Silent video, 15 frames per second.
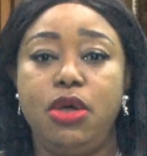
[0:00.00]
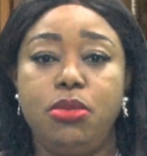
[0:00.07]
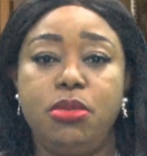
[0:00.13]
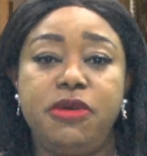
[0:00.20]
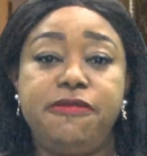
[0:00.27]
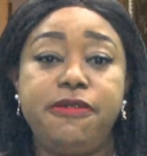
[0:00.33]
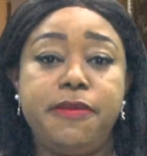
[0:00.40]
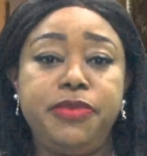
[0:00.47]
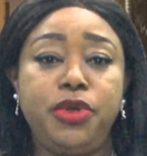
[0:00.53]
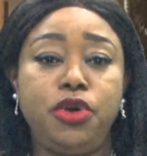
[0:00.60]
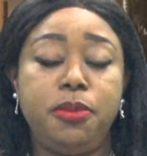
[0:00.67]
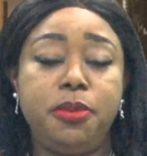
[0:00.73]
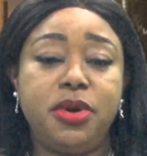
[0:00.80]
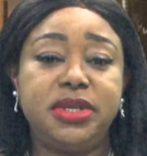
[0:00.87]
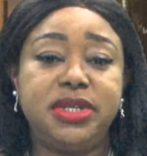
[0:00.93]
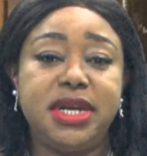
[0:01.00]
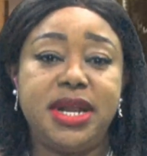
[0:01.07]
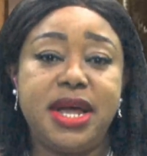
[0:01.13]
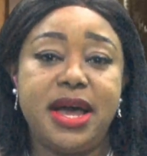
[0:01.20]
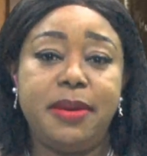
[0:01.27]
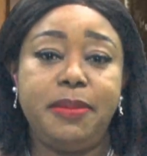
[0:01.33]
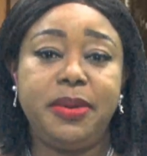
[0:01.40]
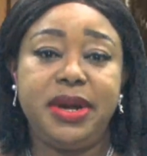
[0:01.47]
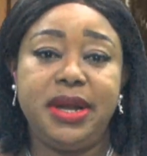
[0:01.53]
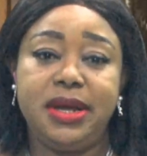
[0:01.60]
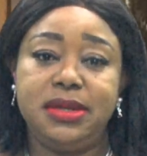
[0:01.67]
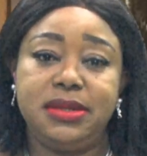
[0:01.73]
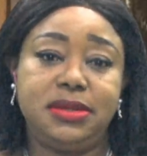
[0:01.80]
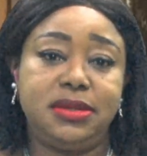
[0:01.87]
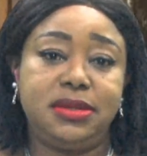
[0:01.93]
But from the reported
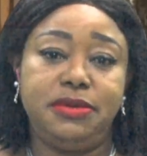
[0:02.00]
happenings